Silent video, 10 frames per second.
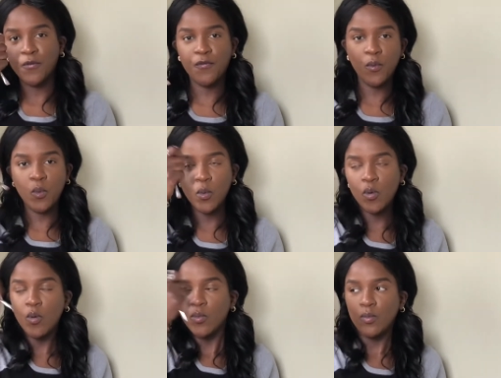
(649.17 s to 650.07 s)

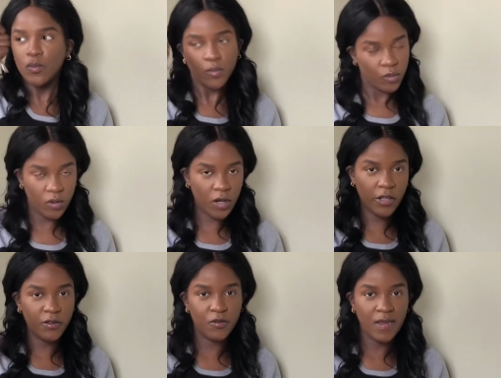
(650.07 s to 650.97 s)
full
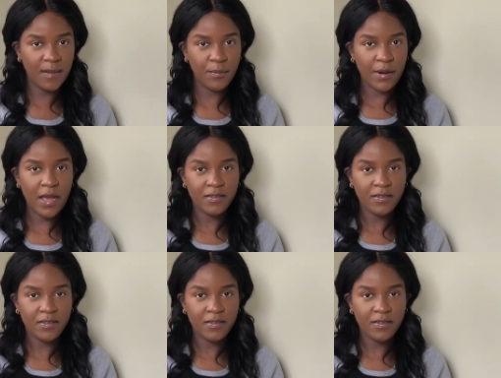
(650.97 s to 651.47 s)
colored in brows.